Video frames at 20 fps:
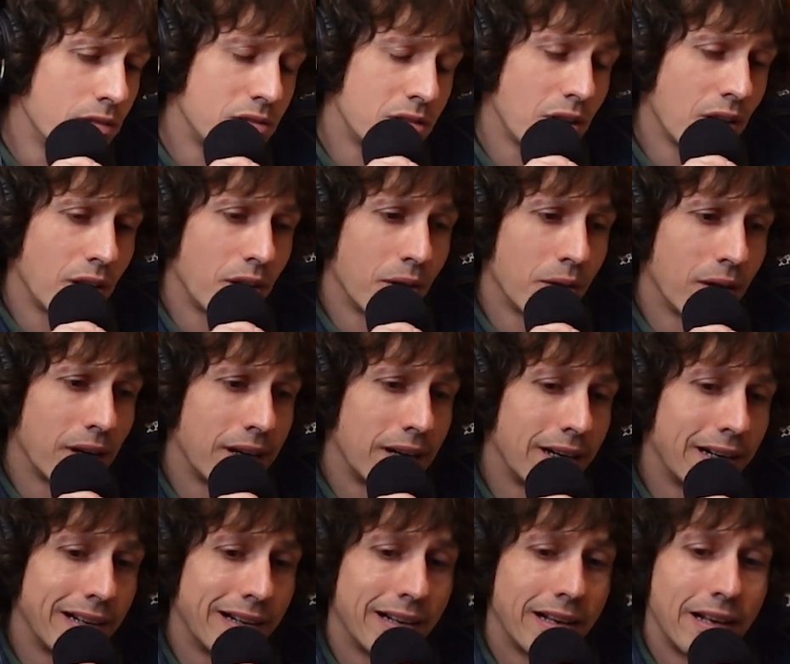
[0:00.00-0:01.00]

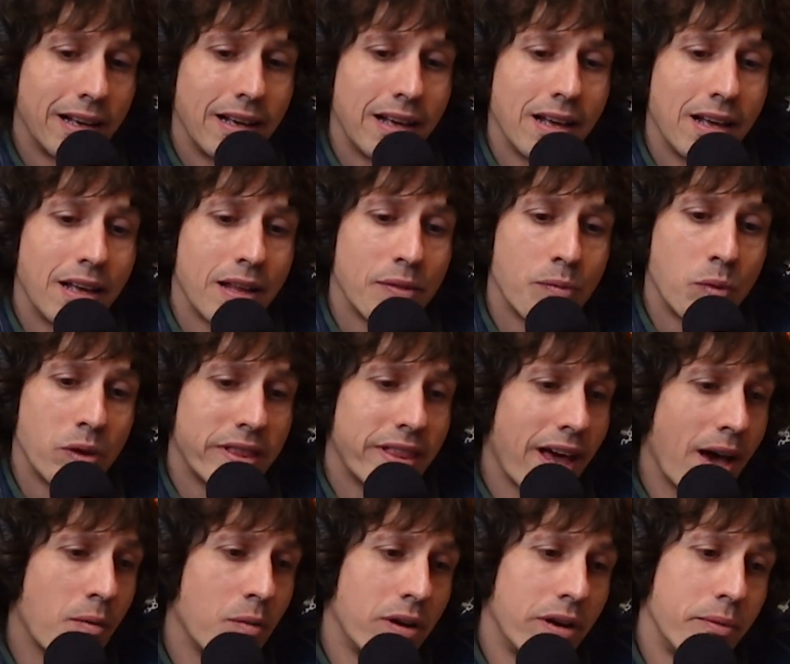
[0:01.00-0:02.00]
So with
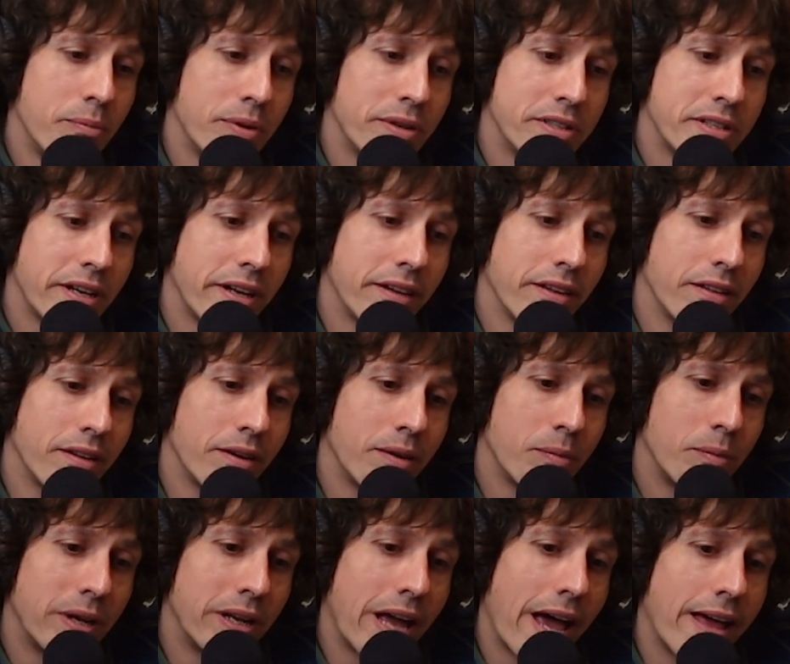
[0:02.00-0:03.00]
that one in particular,
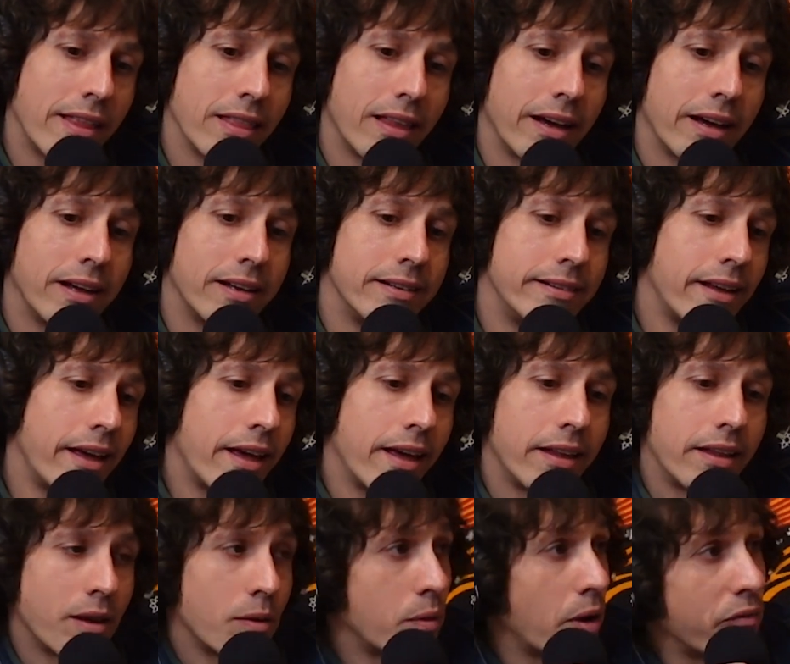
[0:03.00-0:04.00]
we had like a day
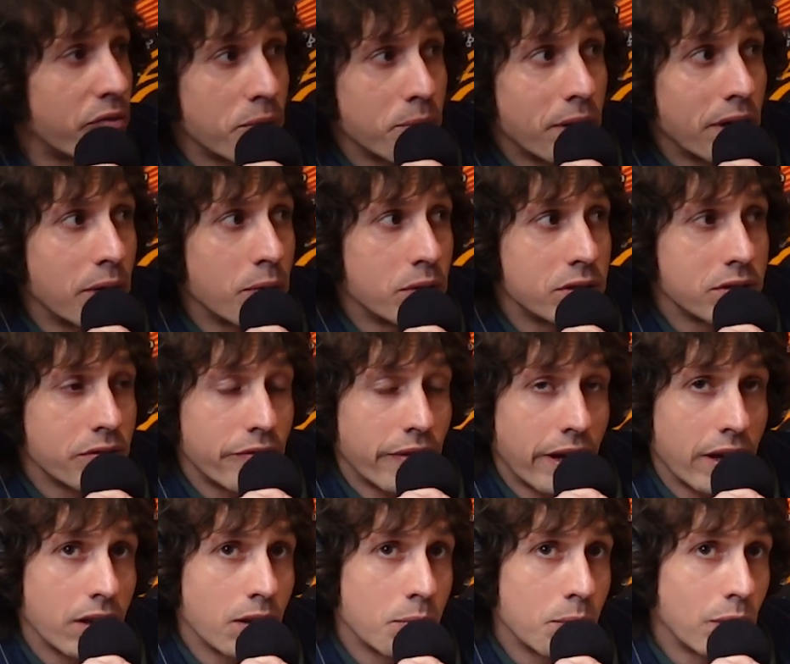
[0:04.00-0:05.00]
that everybody was
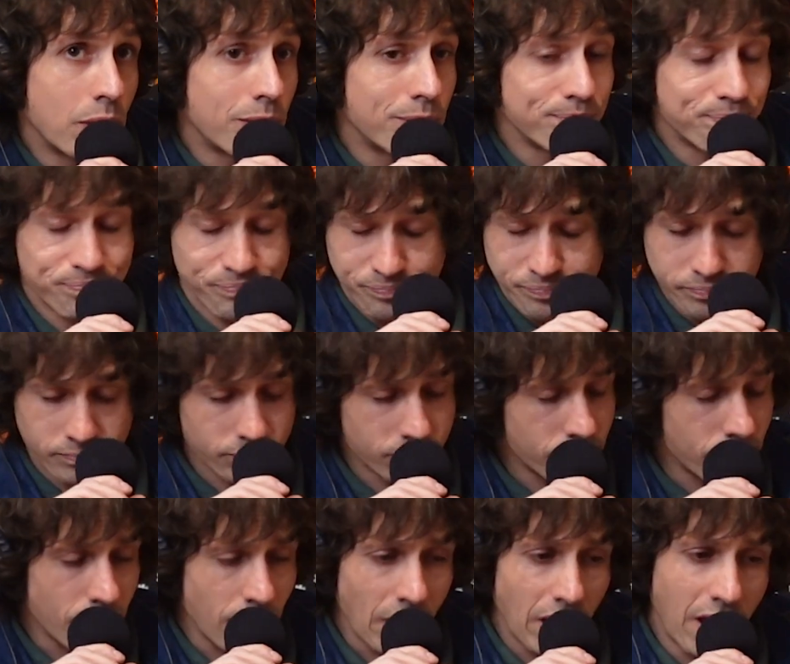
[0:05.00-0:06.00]
available,
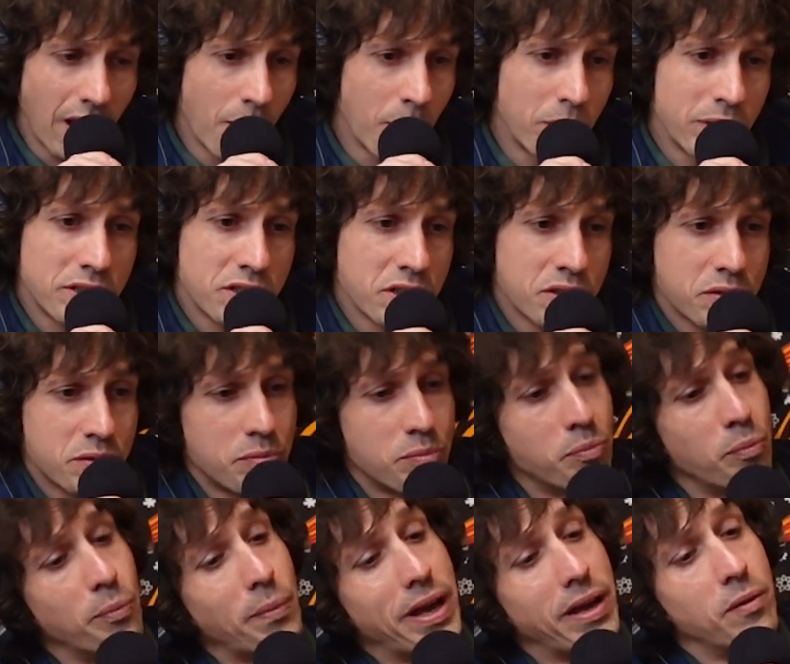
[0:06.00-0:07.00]
and we just
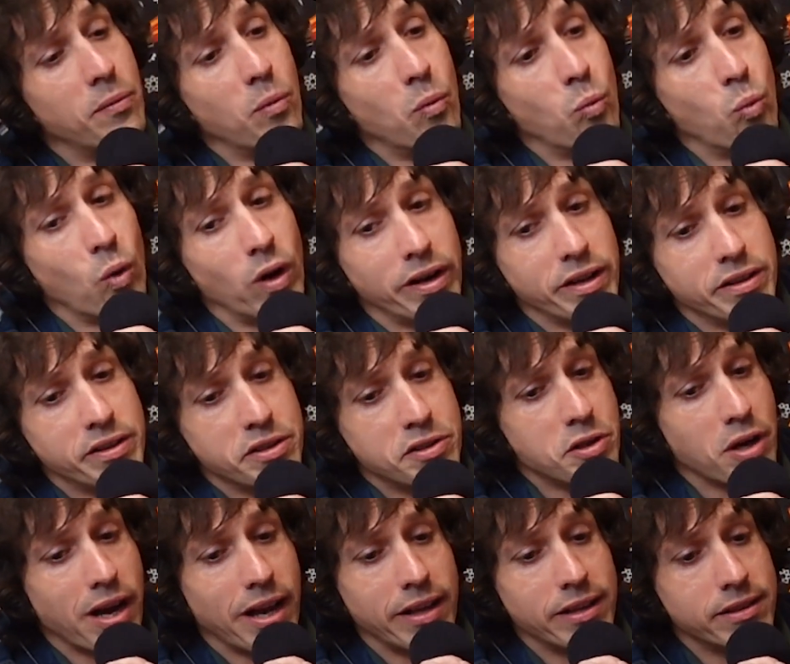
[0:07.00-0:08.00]
wanted to
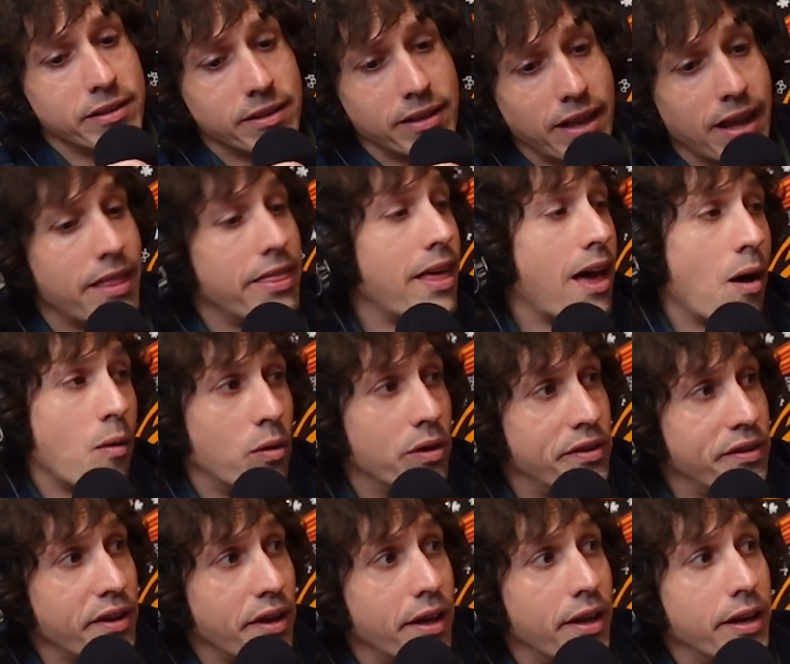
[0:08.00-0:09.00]
try and get that one
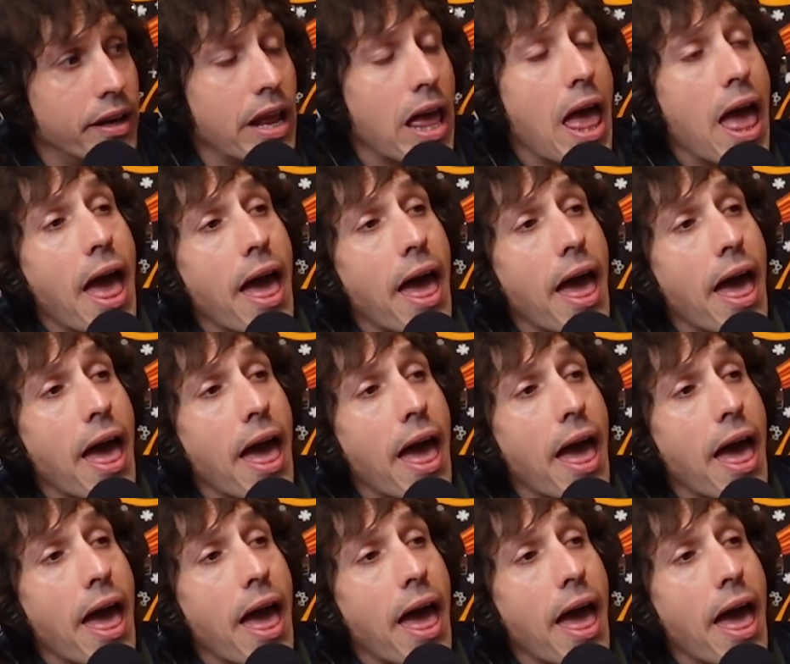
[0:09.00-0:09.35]
done.